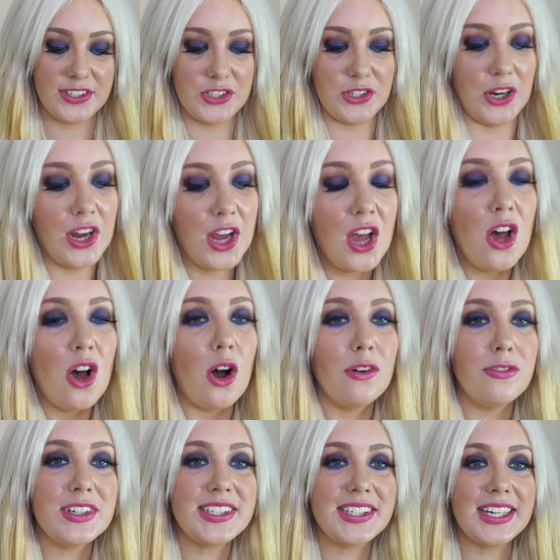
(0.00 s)
So
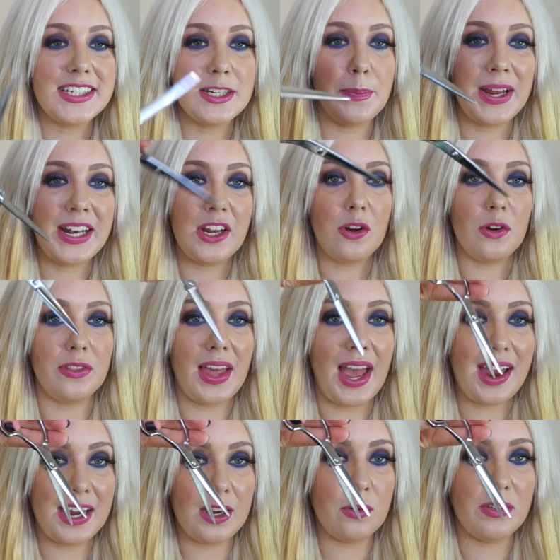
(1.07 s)
obviously, depending on
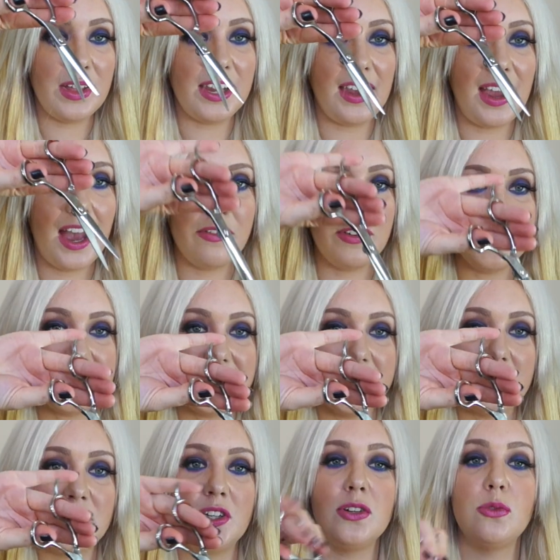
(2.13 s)
the angle that you have your
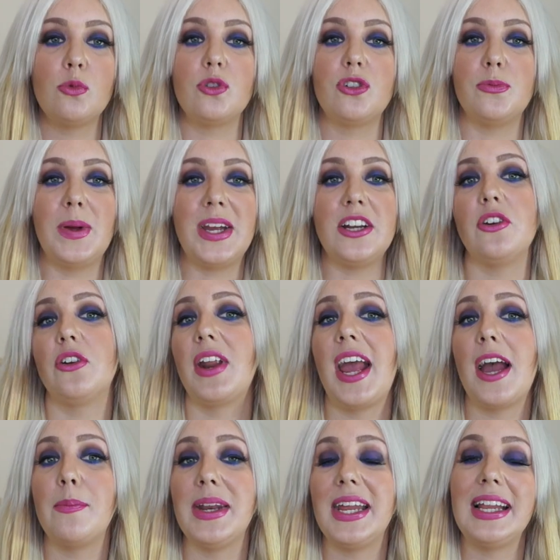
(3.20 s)
scissors on, it will depend on
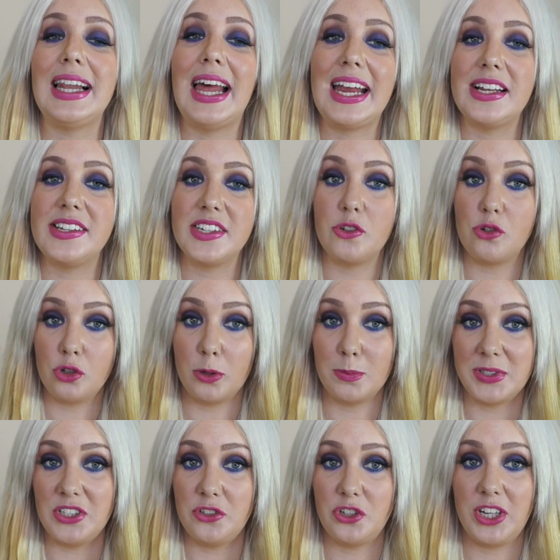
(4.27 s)
how many layers it
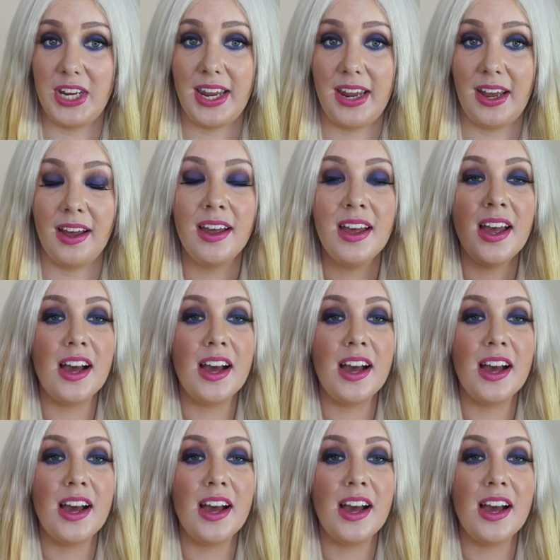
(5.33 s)
chops into your hair.